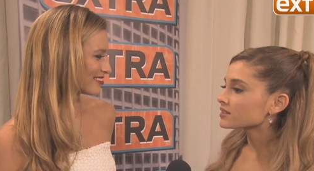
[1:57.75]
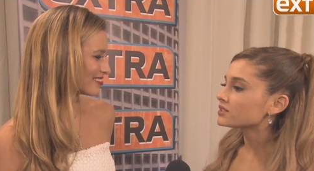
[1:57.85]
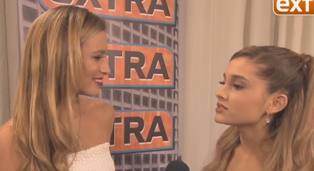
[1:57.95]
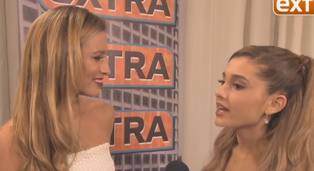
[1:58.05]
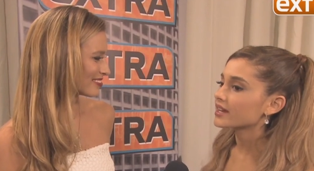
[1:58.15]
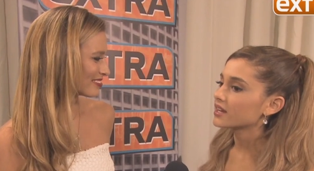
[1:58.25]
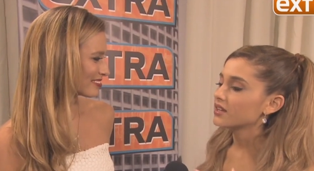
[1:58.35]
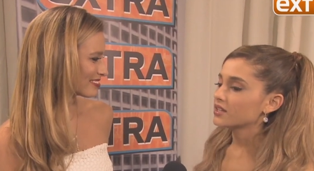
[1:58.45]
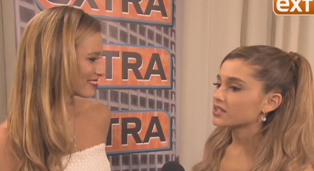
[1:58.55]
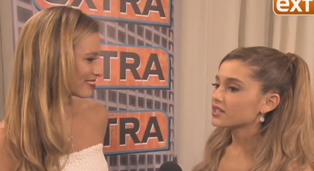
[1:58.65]
Speaker 1: a little like.
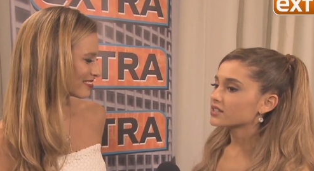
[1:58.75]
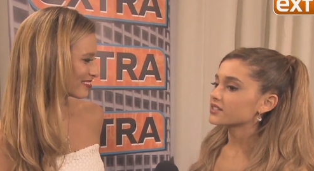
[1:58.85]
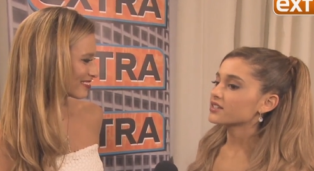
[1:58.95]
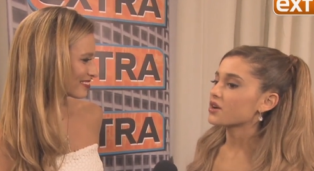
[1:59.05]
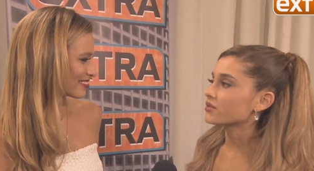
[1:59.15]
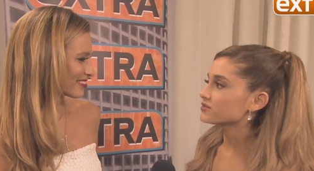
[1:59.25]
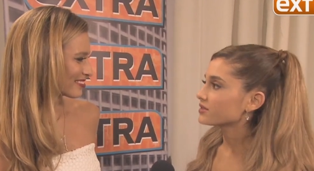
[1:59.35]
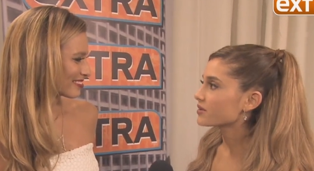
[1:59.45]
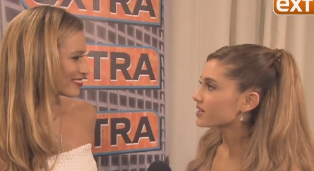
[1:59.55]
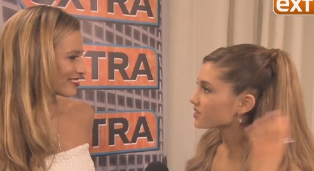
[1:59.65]
Uh, you know,
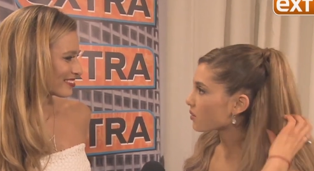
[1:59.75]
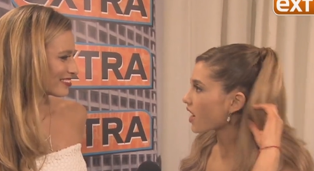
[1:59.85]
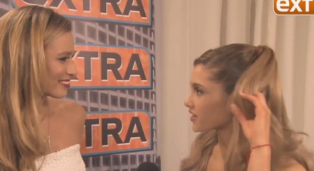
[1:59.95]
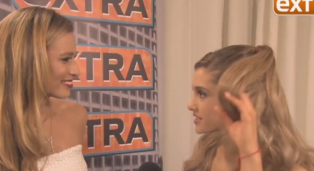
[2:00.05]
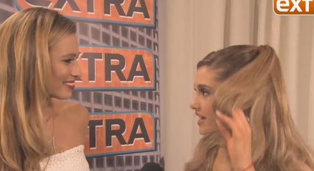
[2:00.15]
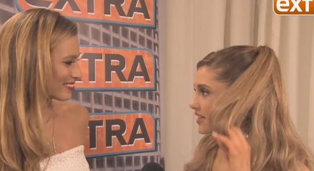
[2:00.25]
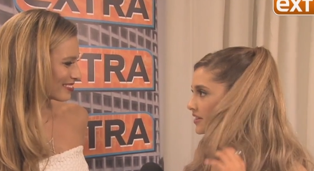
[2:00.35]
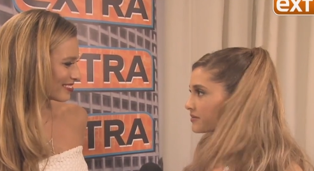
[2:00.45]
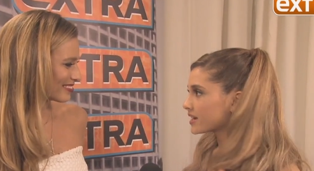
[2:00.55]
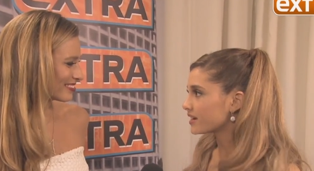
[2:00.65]
we were in the water together
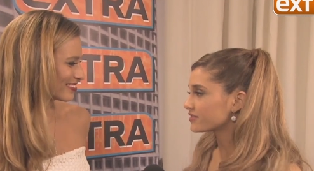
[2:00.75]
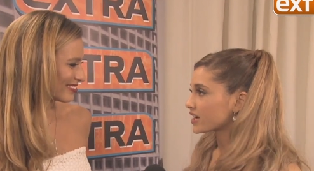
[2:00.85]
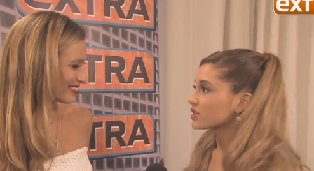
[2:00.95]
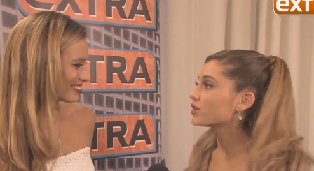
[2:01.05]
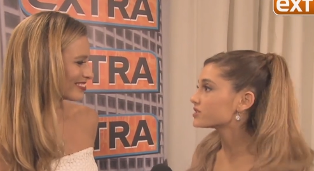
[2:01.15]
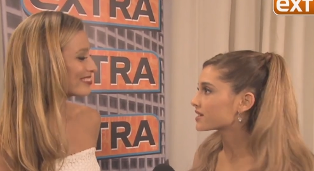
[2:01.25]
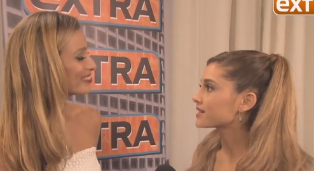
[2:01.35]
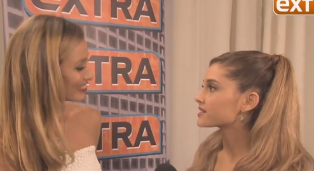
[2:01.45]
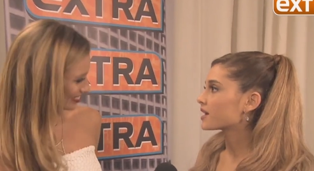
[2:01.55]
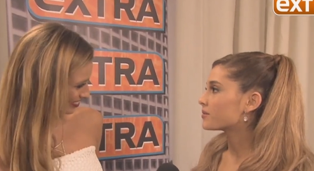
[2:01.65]
and we got very close to
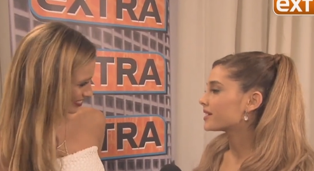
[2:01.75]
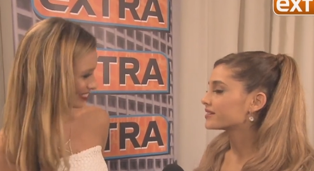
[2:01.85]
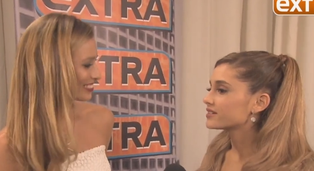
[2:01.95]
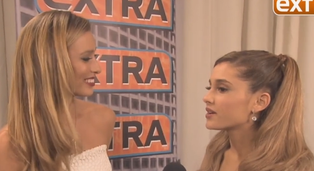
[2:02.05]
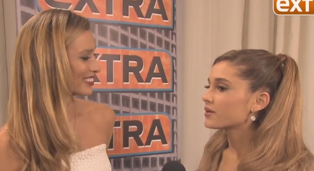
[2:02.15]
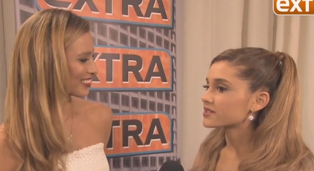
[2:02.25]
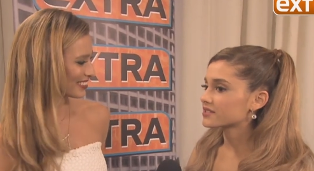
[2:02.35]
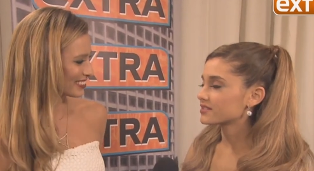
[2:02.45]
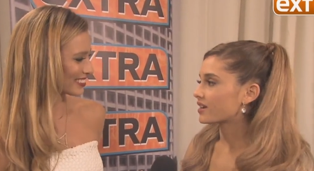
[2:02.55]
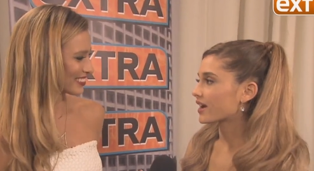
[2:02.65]
kissing, but it
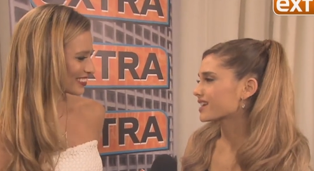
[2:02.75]
was, you know, I